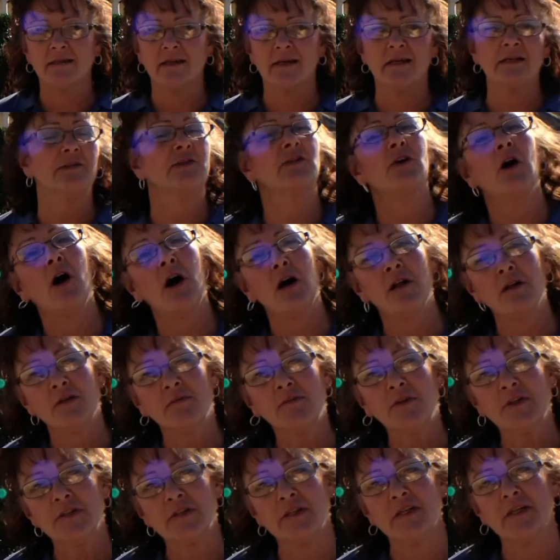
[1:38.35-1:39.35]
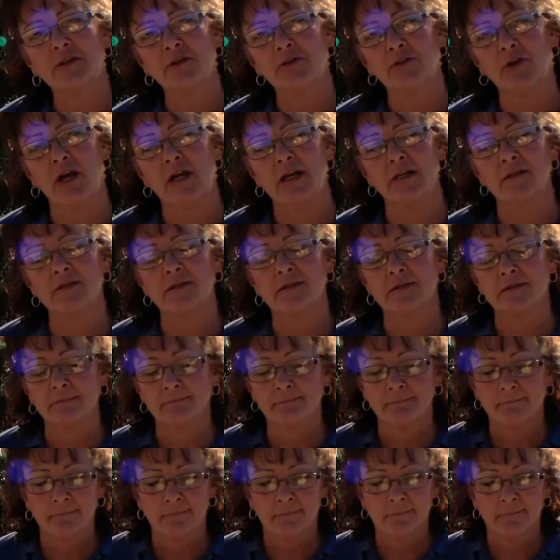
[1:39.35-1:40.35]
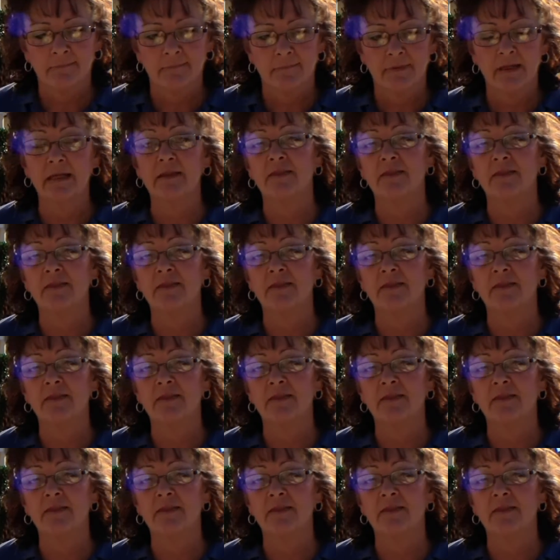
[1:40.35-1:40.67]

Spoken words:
into all of the sink drains.